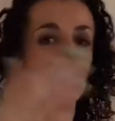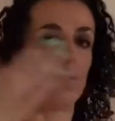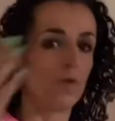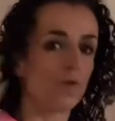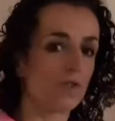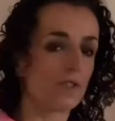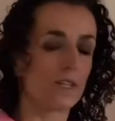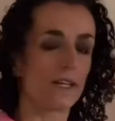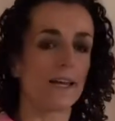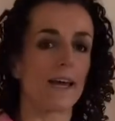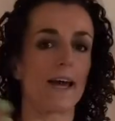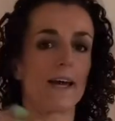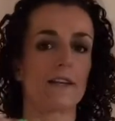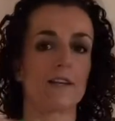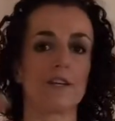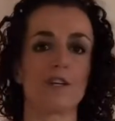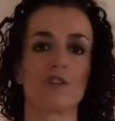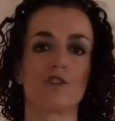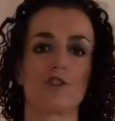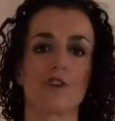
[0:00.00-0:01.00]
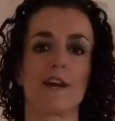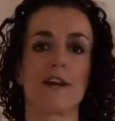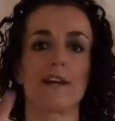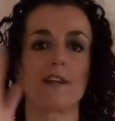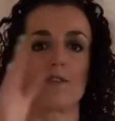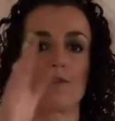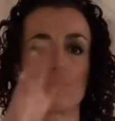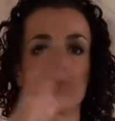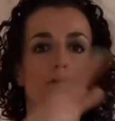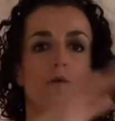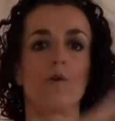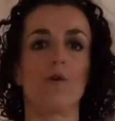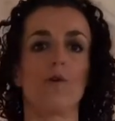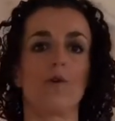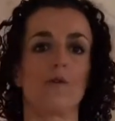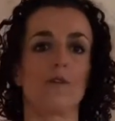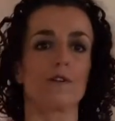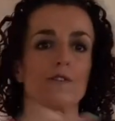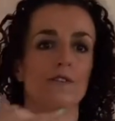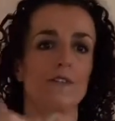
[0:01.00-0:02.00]
once again, you train it through all
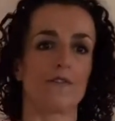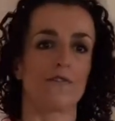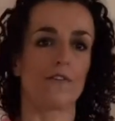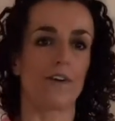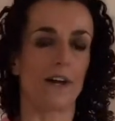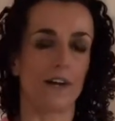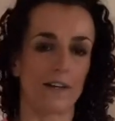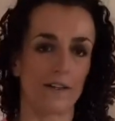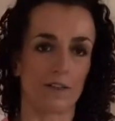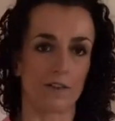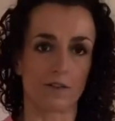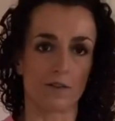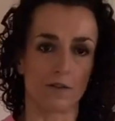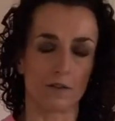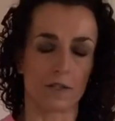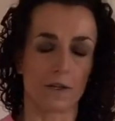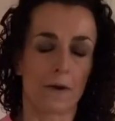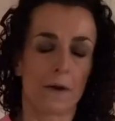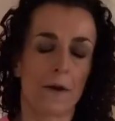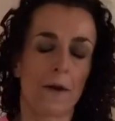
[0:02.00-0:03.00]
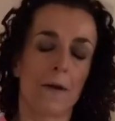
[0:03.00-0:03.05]
those different angles.